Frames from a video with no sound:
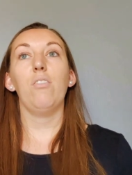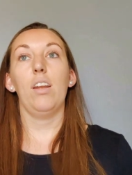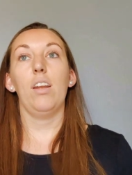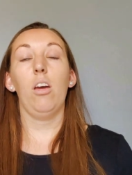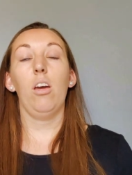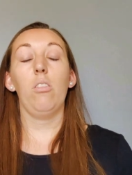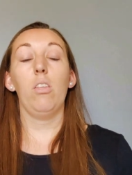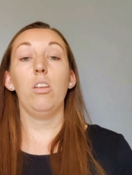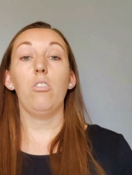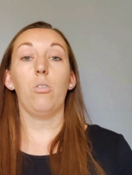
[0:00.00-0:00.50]
and right
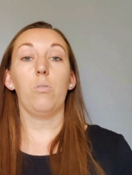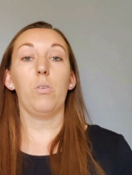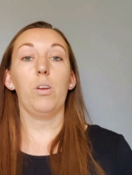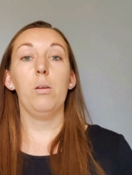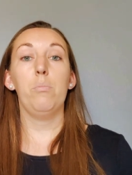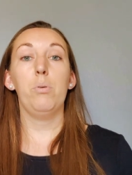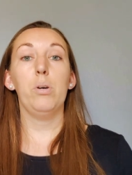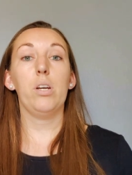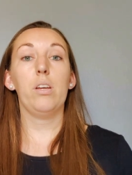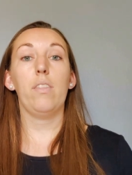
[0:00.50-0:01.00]
now they don't
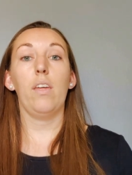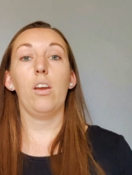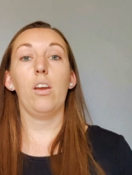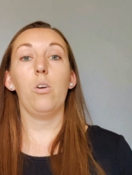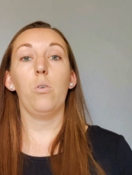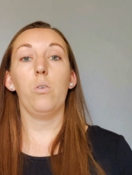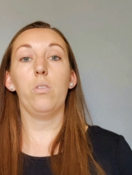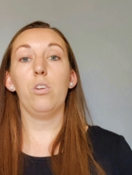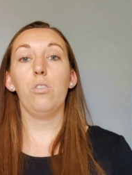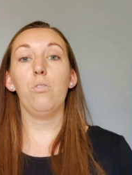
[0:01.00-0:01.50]
get a book they
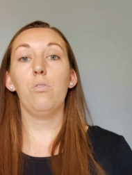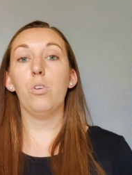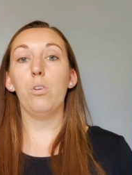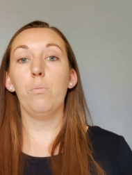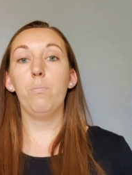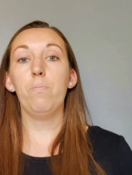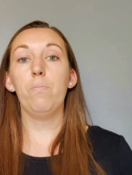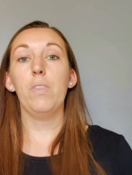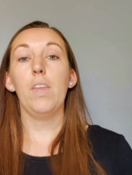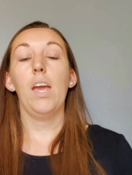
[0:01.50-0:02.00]
go in their
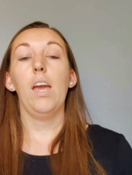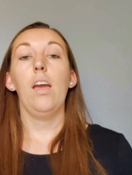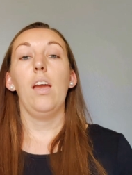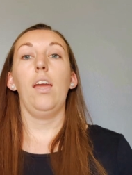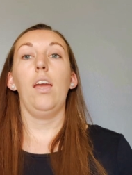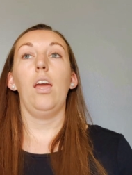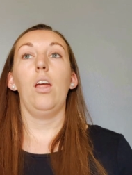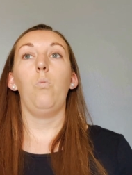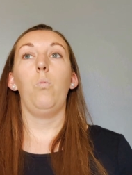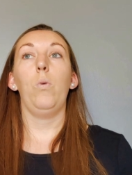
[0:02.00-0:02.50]
room
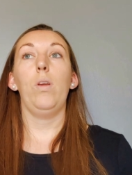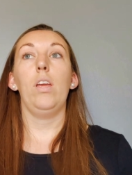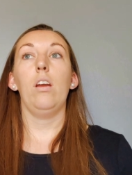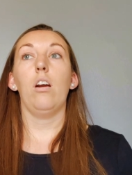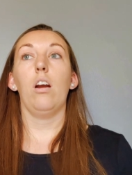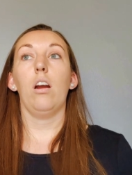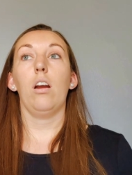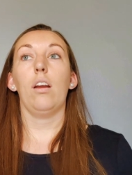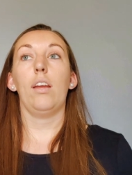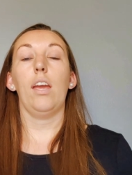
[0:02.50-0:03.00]
and
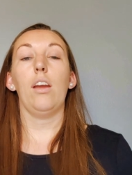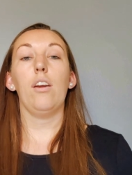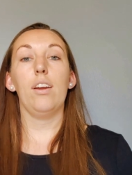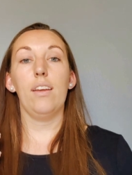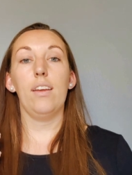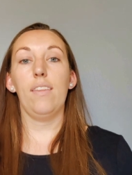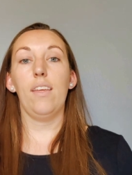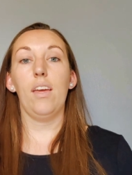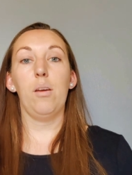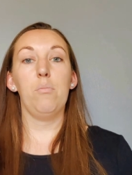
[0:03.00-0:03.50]
we are
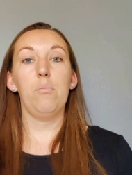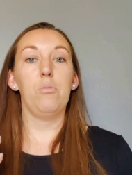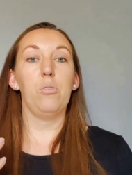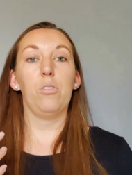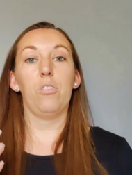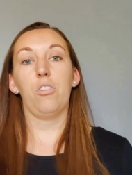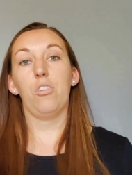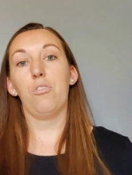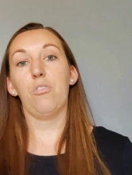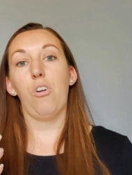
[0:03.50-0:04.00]
carrying them
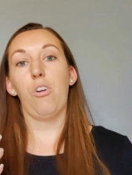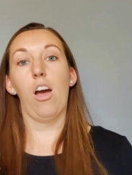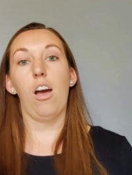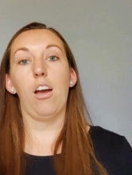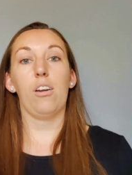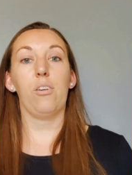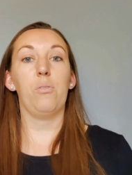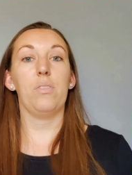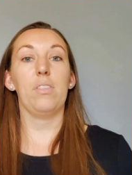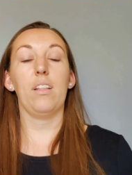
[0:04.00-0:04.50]
doing a little
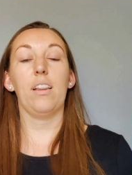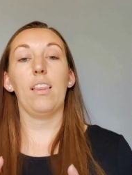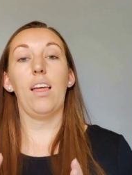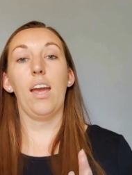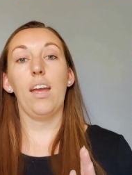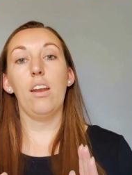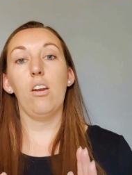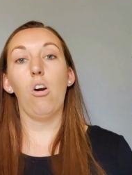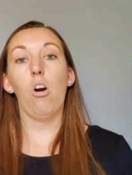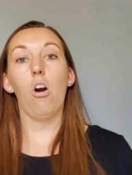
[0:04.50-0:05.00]
rock with the
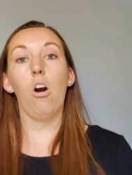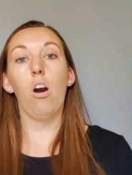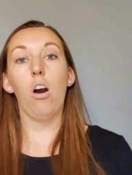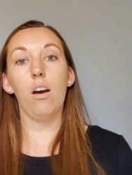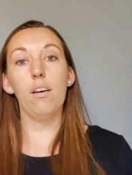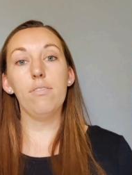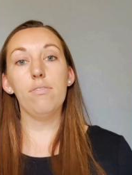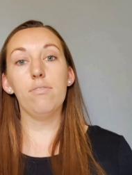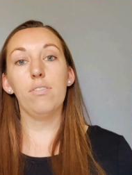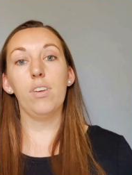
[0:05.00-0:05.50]
light
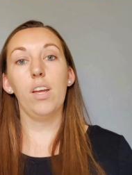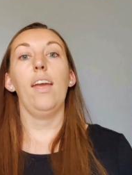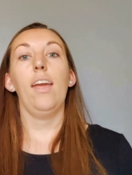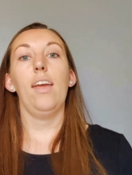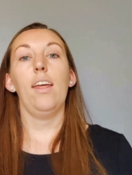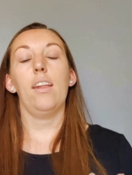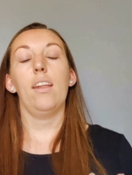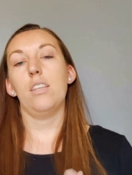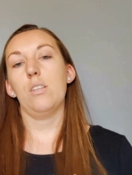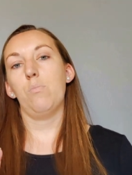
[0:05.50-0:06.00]
off
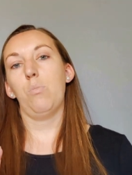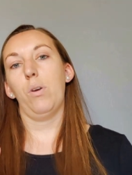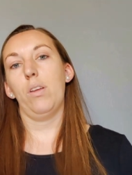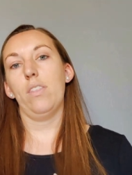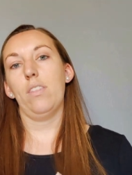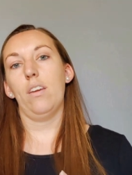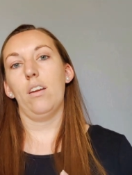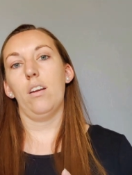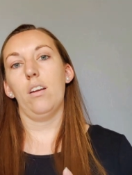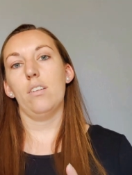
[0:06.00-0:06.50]
and at this
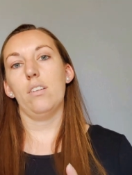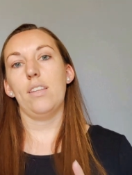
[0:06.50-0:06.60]
point